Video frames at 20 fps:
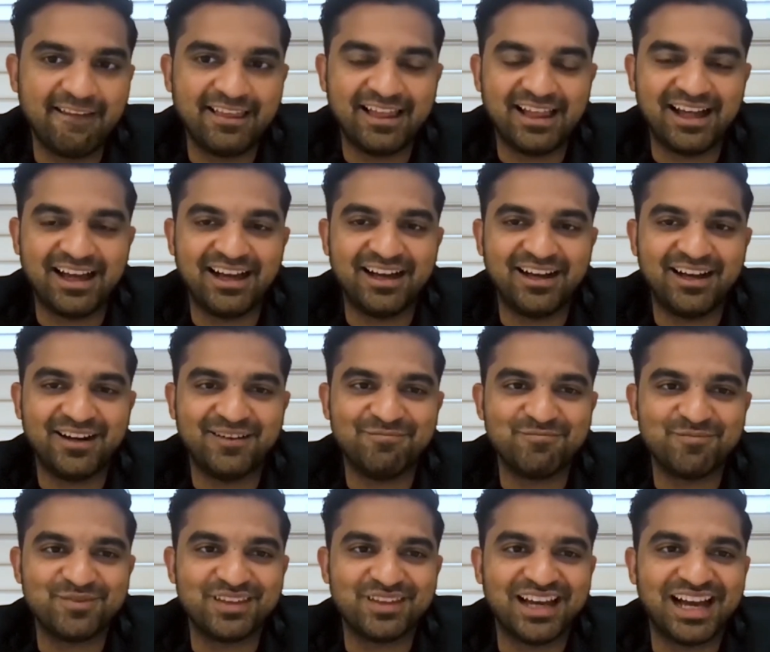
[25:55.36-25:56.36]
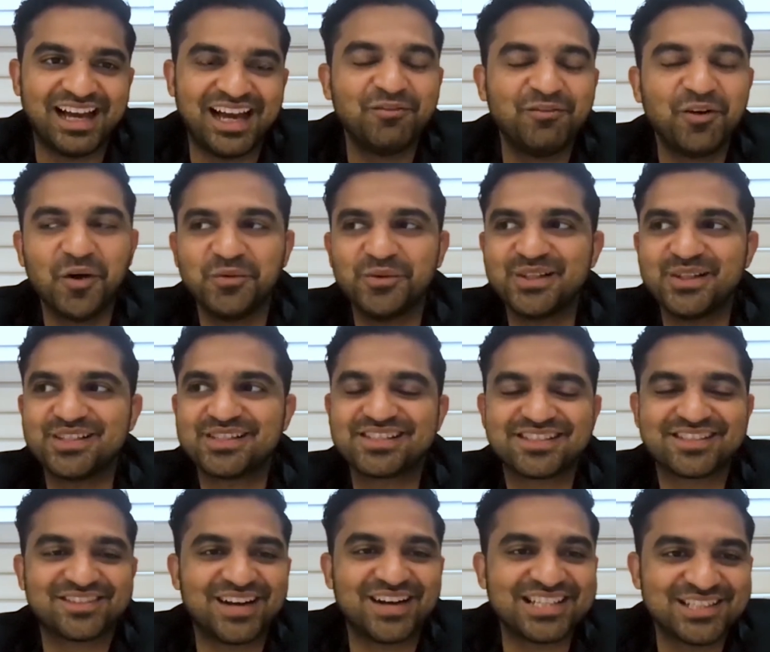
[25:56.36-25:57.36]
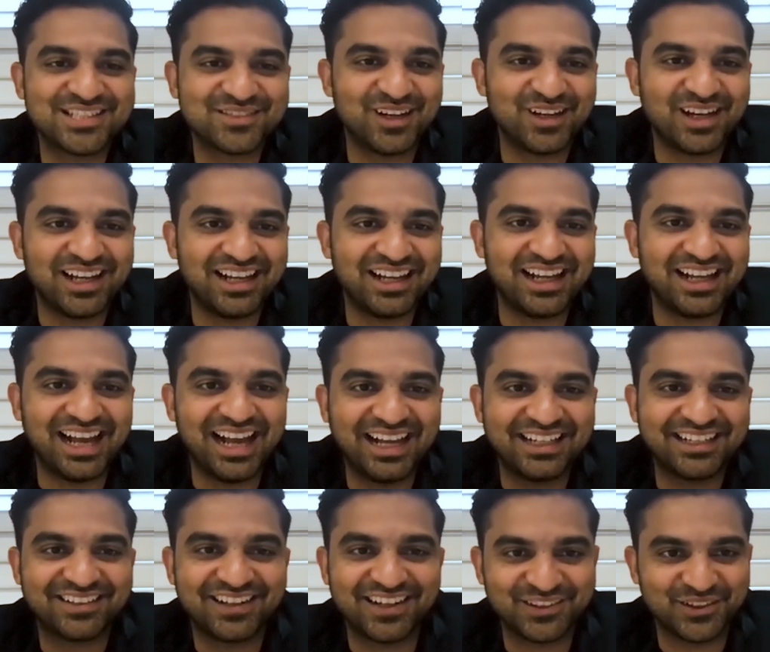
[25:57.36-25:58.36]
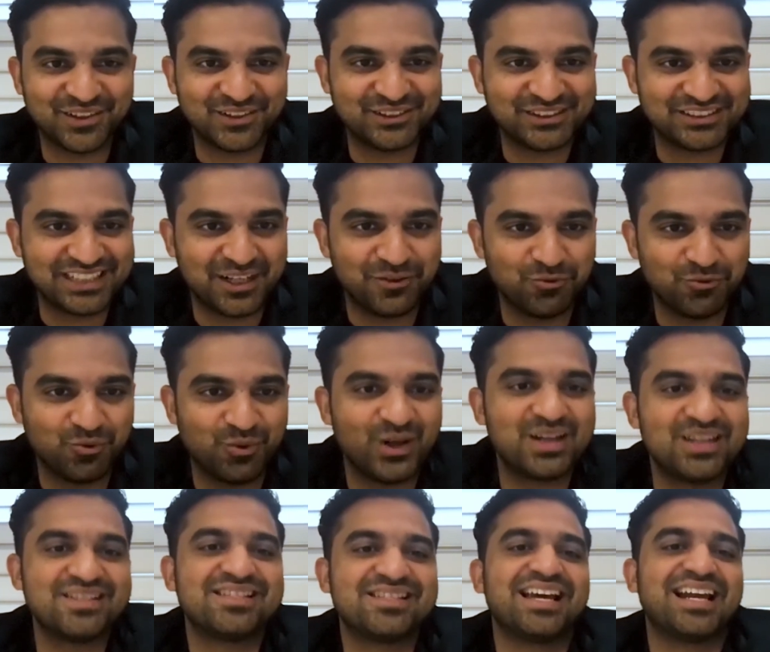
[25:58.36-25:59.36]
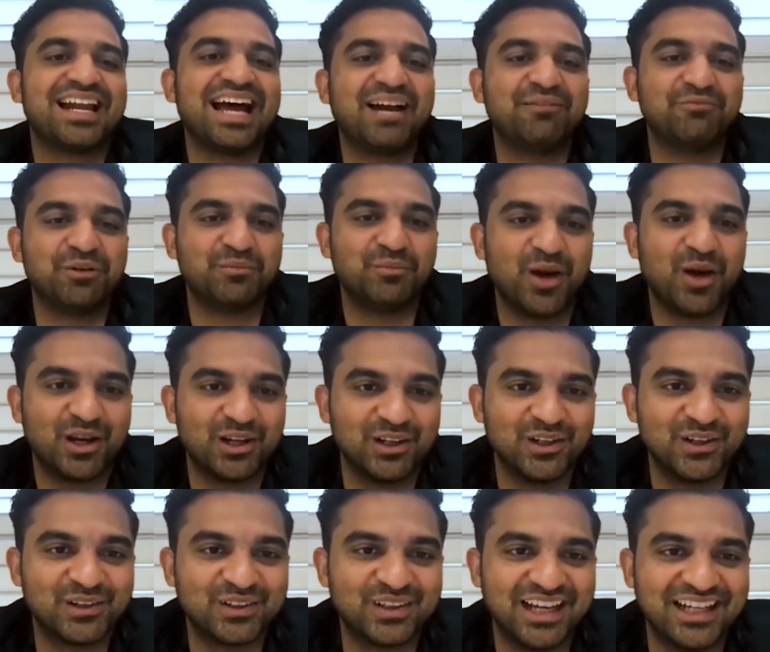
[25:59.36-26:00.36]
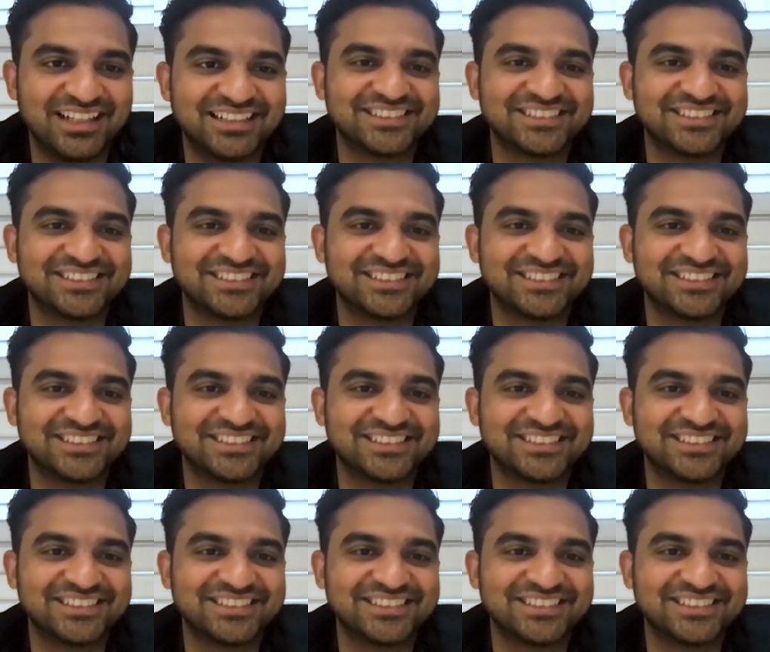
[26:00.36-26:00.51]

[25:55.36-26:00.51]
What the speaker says: I'm always scratching my head trying to understand, what does that hybrid model look like?